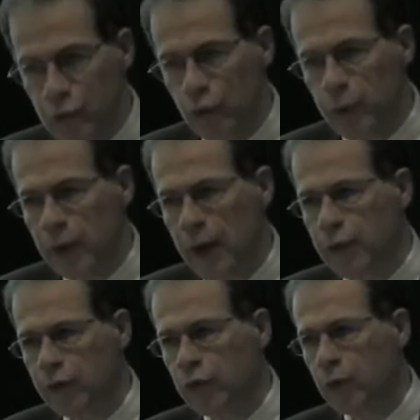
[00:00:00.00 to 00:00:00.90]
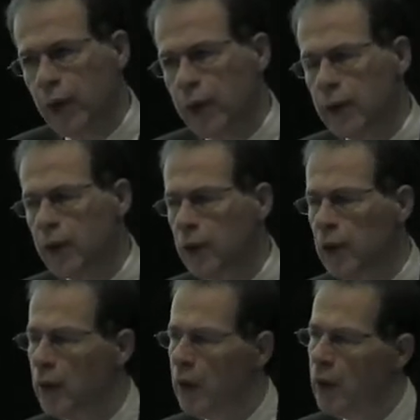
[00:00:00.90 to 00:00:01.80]
took place when
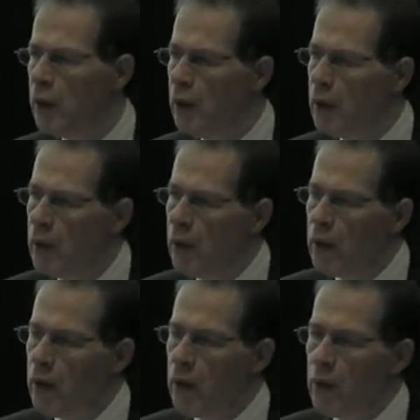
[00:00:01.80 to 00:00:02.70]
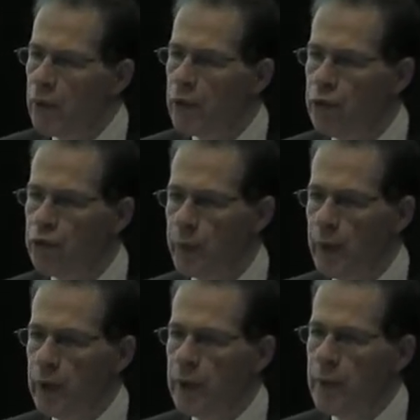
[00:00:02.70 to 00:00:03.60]
the
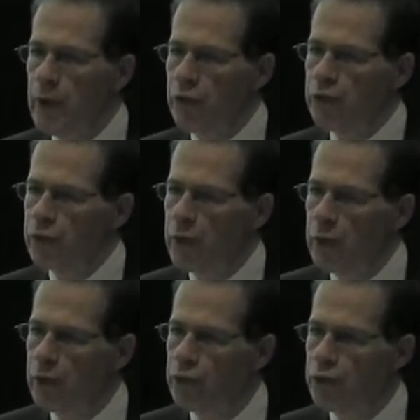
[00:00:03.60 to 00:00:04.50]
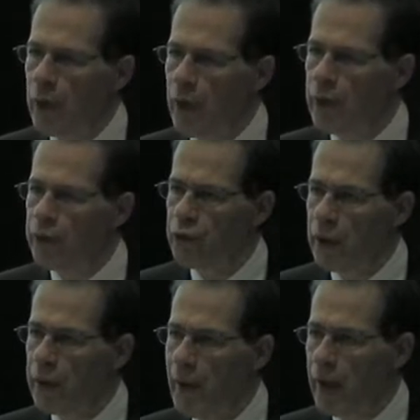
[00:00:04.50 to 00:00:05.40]
Disability Minister in Australia,
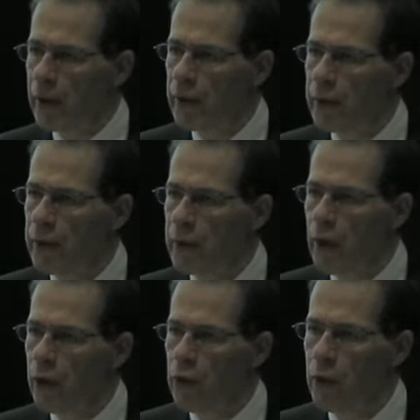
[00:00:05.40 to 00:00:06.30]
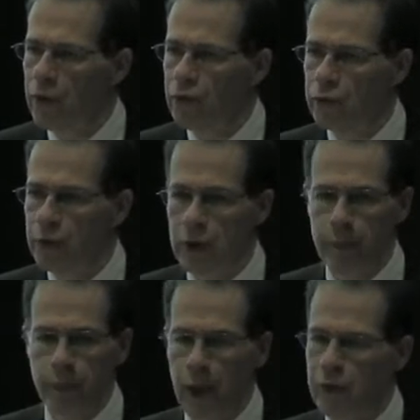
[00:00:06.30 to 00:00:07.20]
Jenny Macklin, who has a
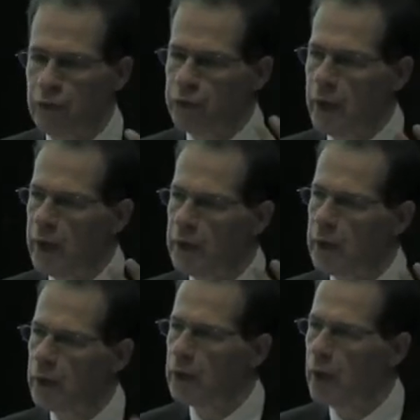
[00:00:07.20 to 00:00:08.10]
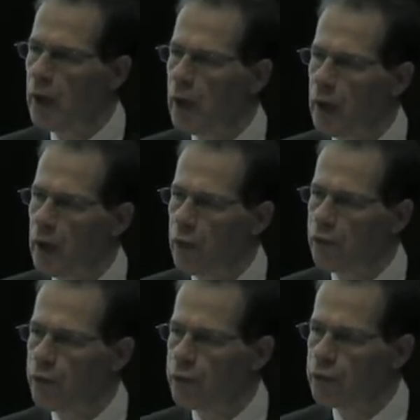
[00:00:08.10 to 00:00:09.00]
deep understanding
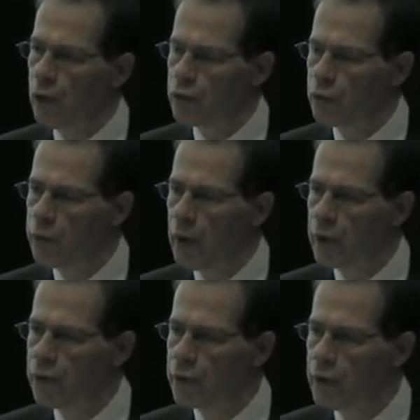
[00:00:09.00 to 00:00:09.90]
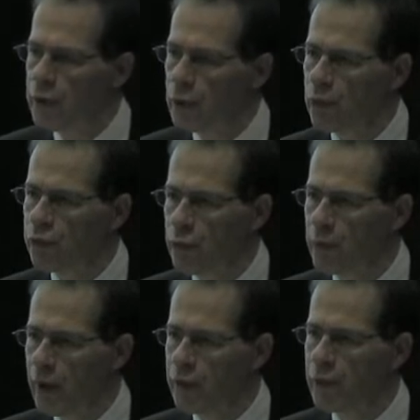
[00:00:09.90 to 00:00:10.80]
of social policy, was the
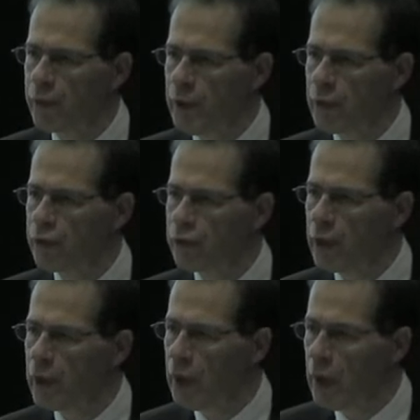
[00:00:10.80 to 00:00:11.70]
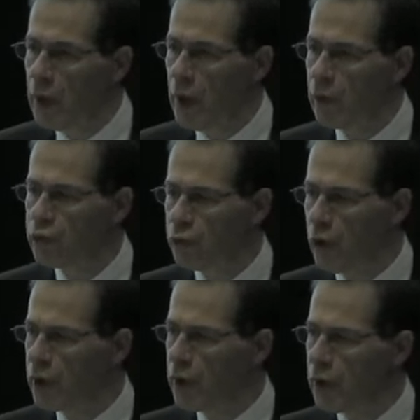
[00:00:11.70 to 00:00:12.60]
relevant minister. And
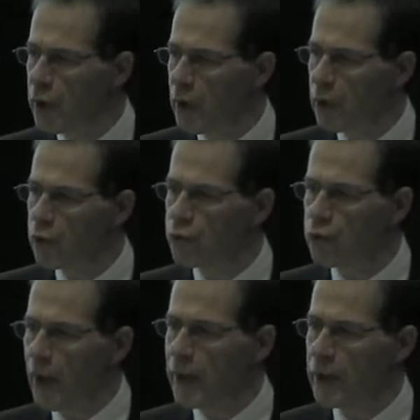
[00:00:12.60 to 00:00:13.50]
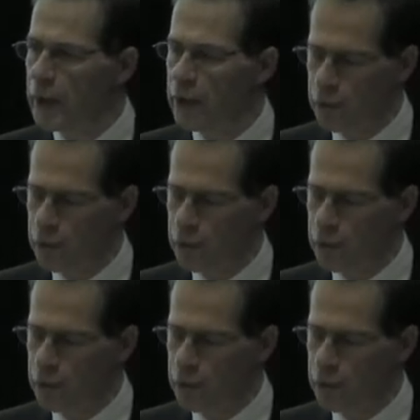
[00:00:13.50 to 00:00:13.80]
she was greatly